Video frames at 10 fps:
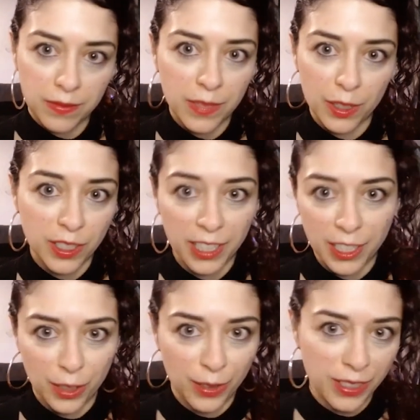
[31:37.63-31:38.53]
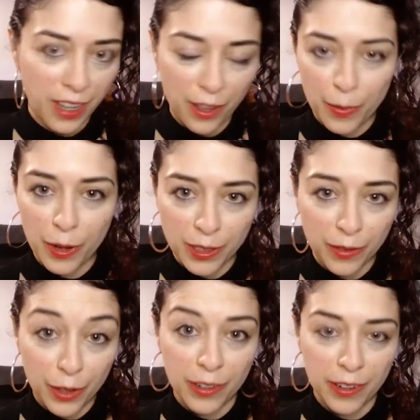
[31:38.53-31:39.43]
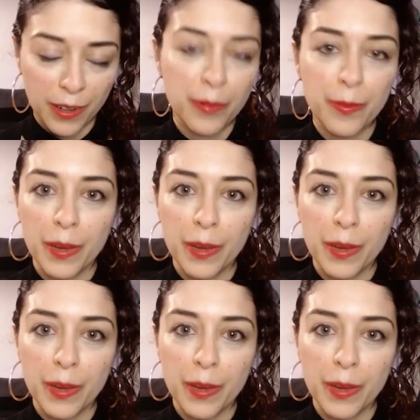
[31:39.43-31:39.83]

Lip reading: there are still issues in other parts of Europe,